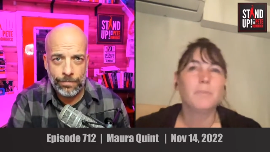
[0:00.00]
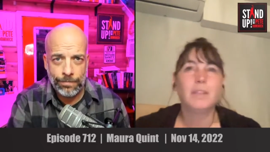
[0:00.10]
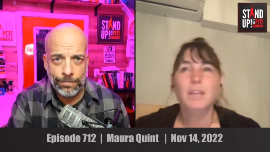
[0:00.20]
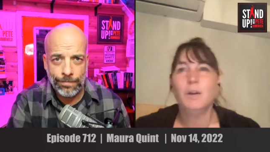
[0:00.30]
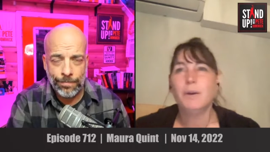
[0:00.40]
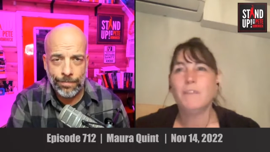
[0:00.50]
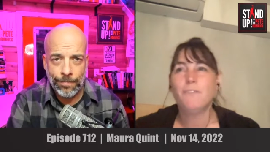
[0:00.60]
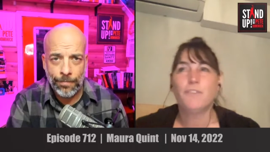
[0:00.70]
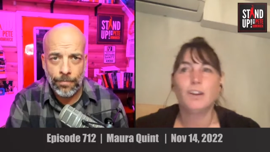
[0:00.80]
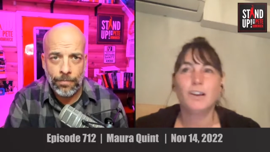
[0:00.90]
Speaker 1: you know,
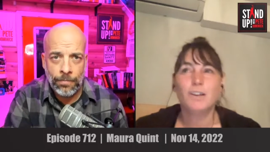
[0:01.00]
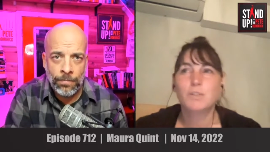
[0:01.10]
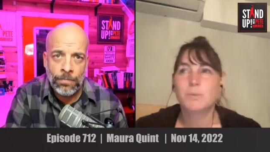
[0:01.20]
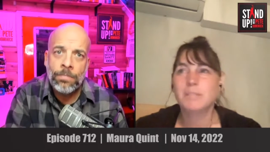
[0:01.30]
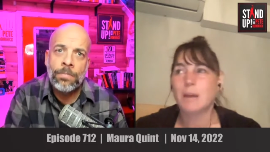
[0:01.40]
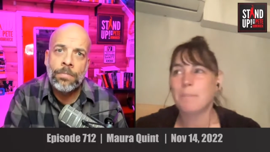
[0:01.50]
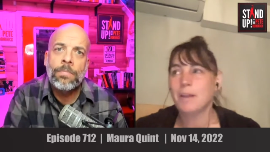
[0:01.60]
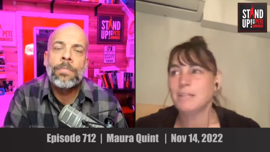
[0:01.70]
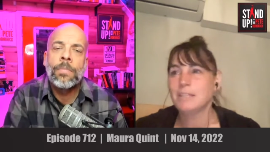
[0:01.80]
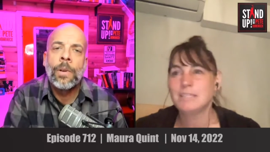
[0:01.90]
at first we saw
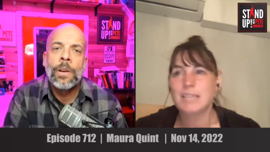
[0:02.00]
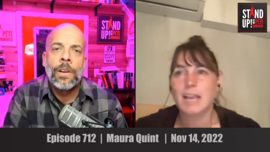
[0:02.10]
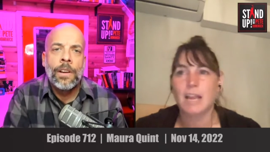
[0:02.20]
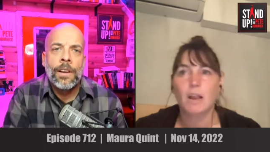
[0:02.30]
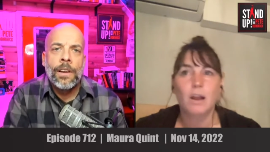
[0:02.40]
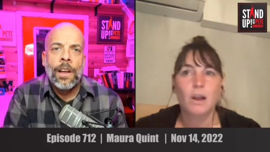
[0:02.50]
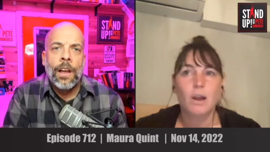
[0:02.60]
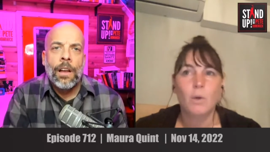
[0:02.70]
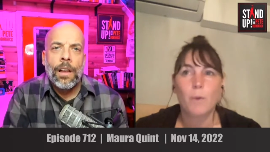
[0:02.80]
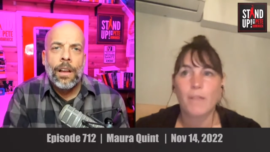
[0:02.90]
pundits saying,
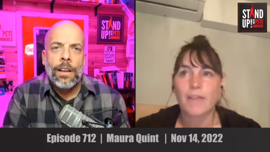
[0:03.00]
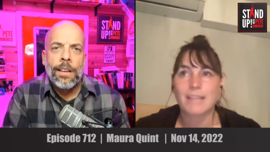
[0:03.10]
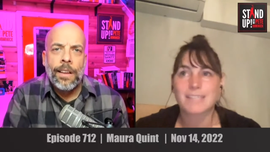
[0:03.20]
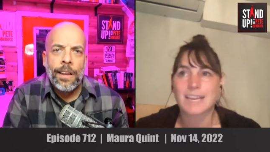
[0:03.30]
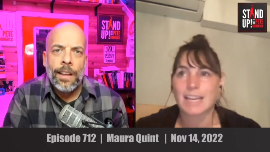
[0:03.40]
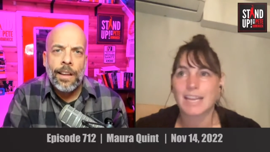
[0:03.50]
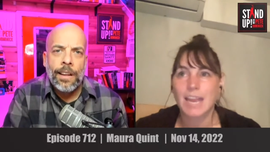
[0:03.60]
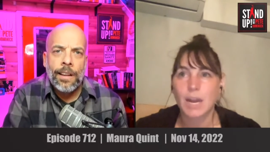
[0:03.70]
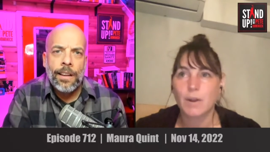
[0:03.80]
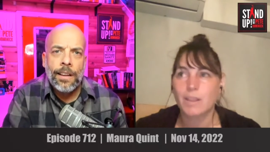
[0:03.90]
oh, well, that's going to
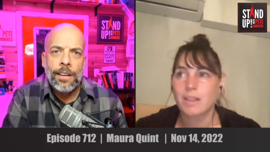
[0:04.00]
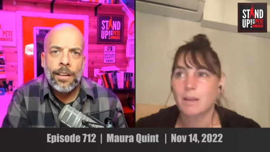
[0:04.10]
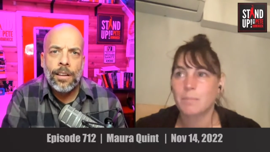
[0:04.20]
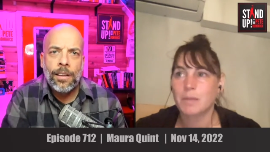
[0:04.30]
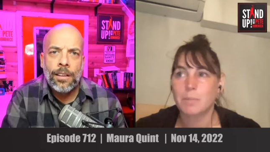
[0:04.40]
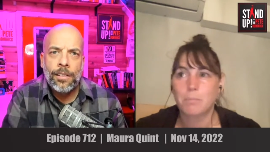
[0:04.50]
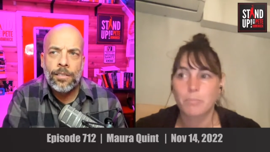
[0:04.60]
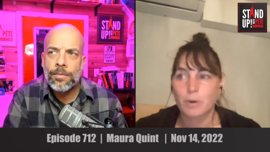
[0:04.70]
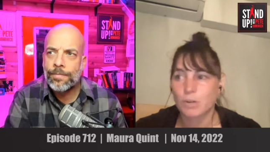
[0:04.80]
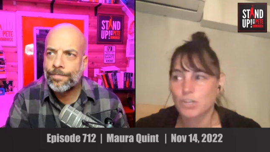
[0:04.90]
carry them, the
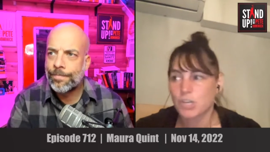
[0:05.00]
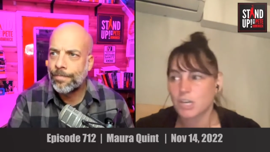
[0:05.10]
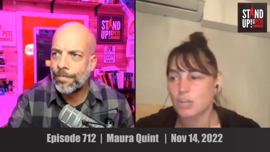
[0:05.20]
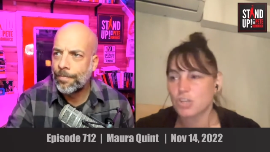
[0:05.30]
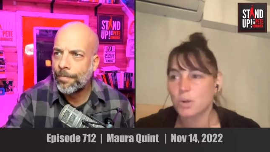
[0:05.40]
abortion issue.